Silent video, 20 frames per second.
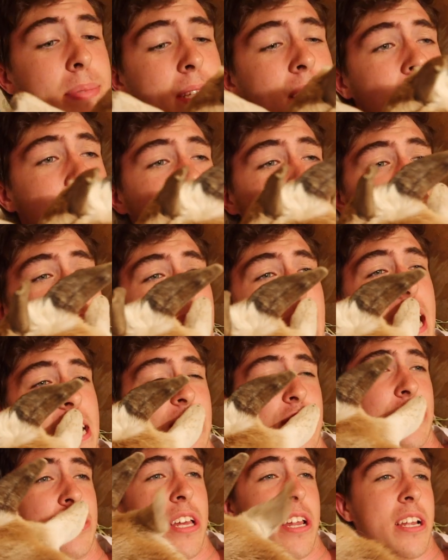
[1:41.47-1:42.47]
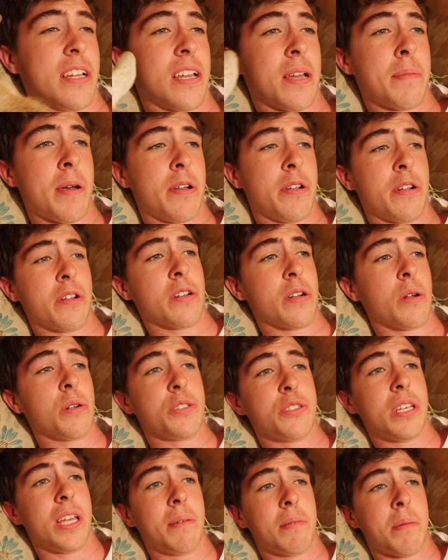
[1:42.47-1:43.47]
because I just thought I'd come out here and go
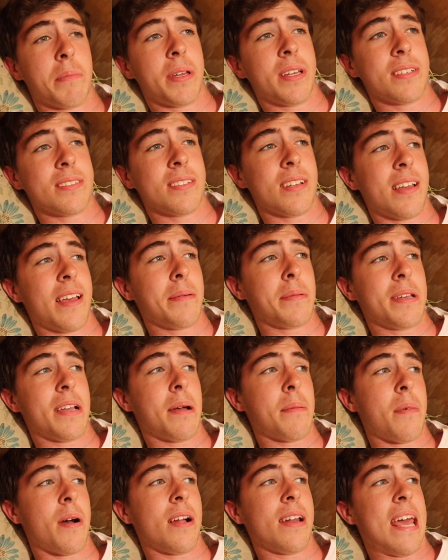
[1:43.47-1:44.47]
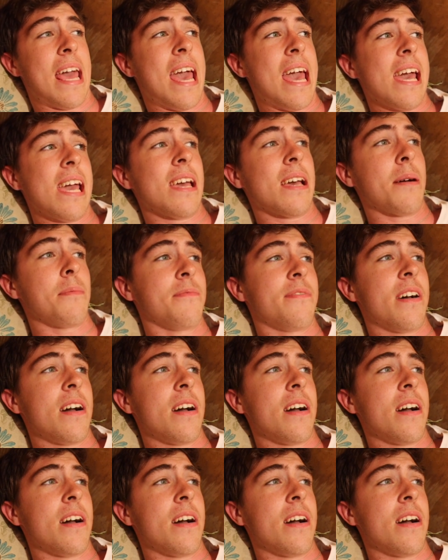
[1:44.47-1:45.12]
to sleep. I mean, I mean I'm on hay, I'm